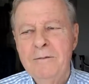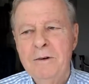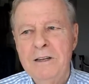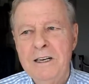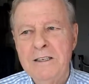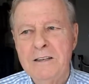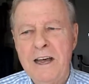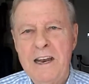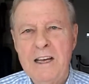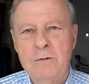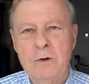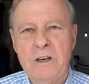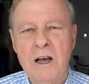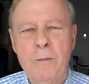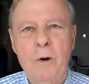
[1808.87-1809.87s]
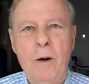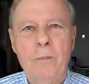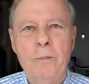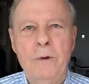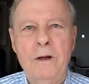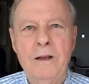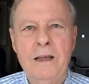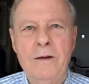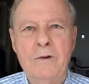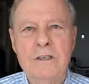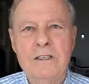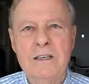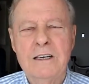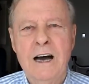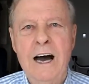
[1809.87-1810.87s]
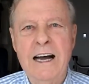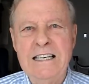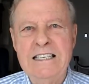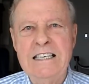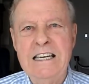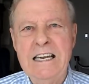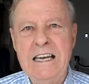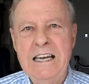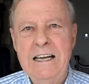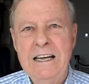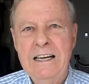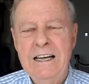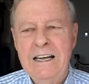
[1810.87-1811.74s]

but these ladies would come up and give us hot tea